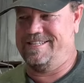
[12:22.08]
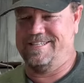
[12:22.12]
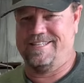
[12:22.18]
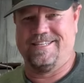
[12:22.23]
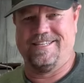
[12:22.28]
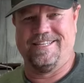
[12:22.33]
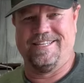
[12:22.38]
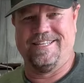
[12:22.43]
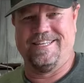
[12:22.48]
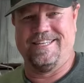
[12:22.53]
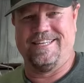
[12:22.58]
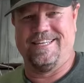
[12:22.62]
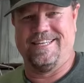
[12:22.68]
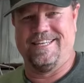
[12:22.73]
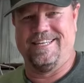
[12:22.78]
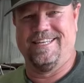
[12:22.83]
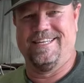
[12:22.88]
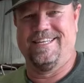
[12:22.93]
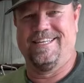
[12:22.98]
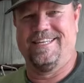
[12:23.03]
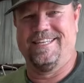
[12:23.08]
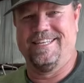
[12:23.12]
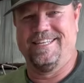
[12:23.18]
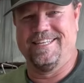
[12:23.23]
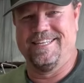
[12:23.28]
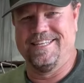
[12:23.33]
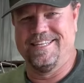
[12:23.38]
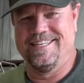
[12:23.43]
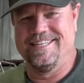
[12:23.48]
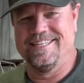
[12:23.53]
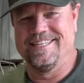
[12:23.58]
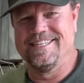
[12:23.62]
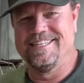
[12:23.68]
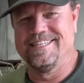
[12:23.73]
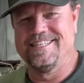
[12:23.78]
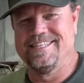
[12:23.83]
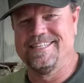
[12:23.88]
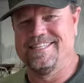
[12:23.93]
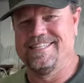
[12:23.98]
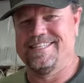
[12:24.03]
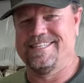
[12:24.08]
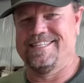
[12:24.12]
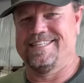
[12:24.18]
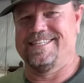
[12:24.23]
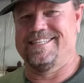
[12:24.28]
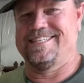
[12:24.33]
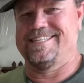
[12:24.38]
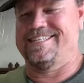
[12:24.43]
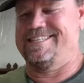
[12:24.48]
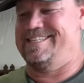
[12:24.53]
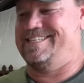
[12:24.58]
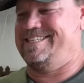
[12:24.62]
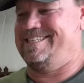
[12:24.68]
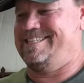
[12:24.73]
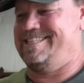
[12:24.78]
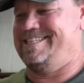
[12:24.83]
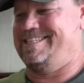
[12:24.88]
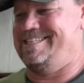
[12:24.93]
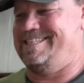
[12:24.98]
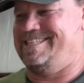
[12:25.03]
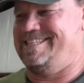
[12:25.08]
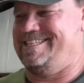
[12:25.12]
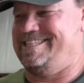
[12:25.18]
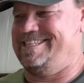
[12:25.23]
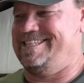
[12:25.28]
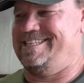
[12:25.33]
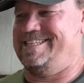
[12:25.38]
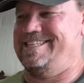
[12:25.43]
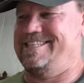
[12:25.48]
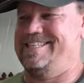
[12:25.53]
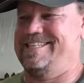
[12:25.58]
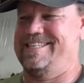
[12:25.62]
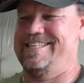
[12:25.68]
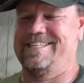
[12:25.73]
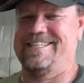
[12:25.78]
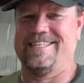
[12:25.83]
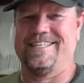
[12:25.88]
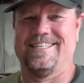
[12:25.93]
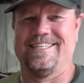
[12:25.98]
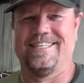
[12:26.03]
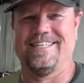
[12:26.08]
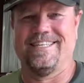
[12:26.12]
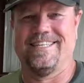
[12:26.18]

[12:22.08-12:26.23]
(silent)